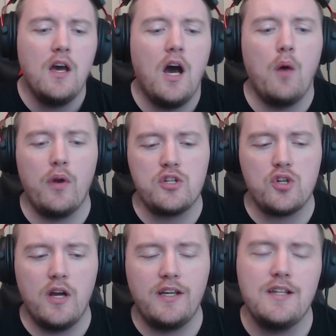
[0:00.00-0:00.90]
I want to try
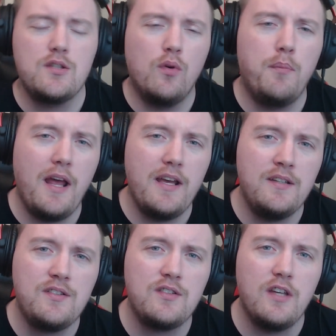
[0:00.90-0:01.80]
and get to a
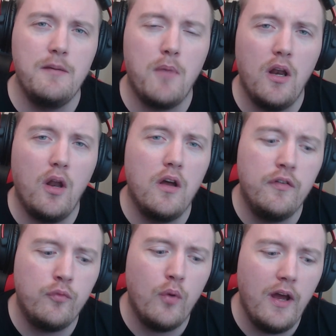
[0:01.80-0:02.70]
place in my
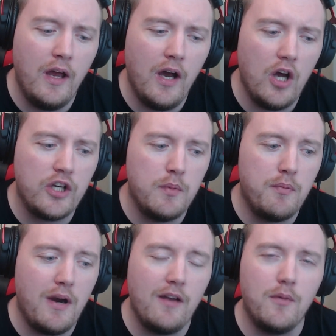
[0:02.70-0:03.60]
life where I can be
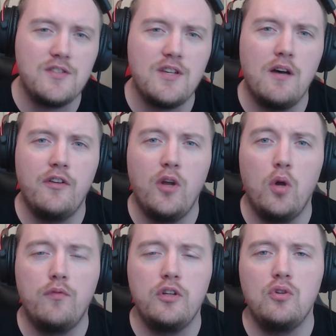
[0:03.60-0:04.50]
proud of myself, and
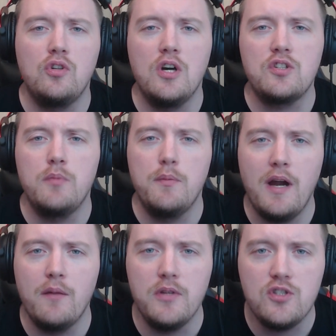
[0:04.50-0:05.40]
hopefully you guys can be
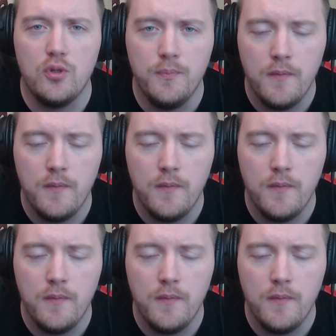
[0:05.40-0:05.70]
proud of me too.